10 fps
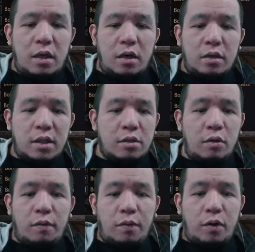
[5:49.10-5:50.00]
just
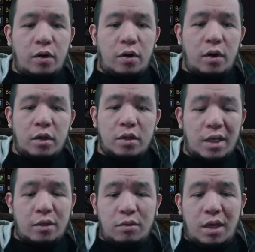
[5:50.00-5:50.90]
look for
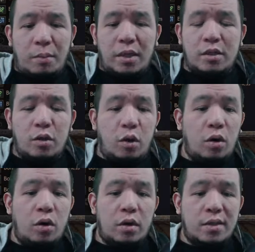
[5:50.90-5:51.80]
shadow damage
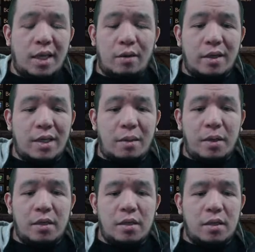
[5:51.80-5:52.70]
or sacred
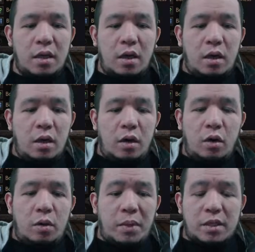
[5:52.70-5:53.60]
damage,
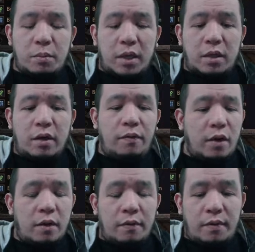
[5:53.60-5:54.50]
or much better if you
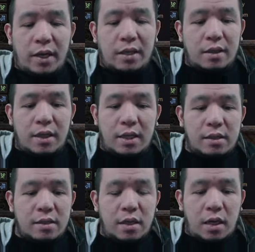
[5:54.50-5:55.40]
can find
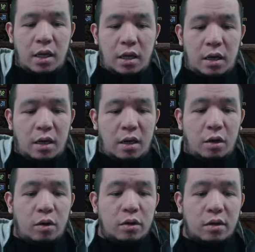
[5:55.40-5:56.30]
this
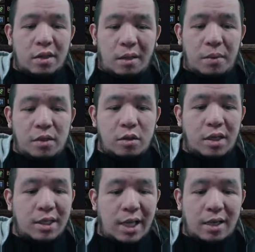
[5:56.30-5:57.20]
occult damage on
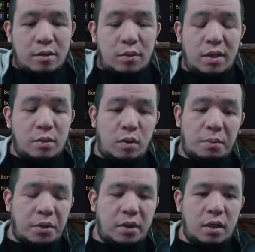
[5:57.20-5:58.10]
attacks with this
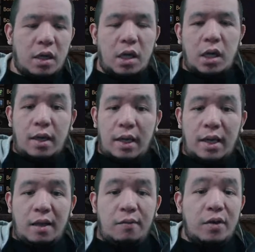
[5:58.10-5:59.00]
weapon.
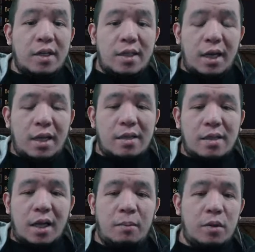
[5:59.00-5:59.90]
And for the
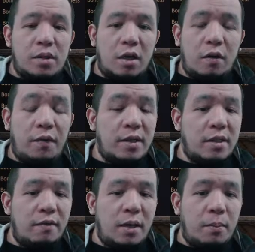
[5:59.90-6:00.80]
sockets, I'm using
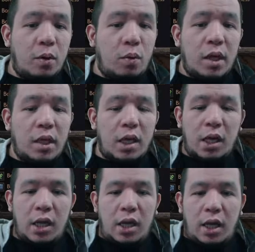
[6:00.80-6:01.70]
offensive number 1,
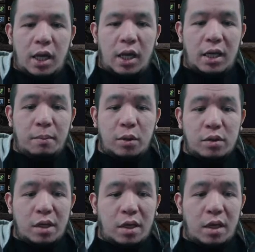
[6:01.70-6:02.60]
and I'm
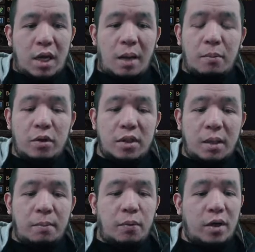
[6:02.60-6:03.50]
using Amber
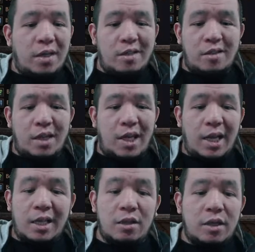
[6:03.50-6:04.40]
Gem for additional
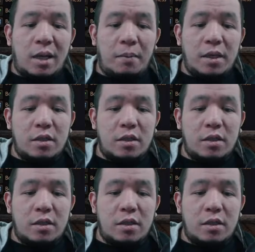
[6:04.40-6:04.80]
ether damage